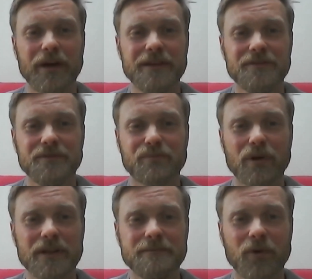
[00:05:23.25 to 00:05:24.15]
and you
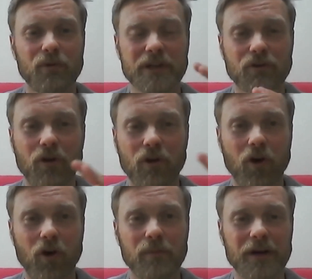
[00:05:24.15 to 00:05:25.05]
probably only crawl
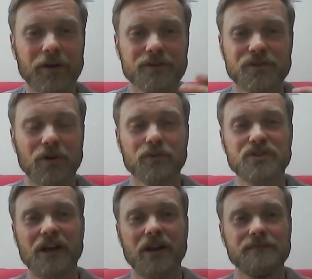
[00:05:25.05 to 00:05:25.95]
home out to your
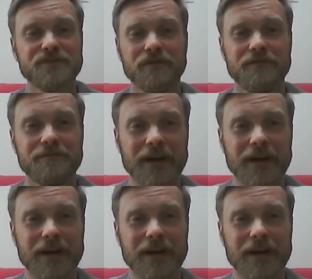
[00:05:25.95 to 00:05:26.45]
hotel sort of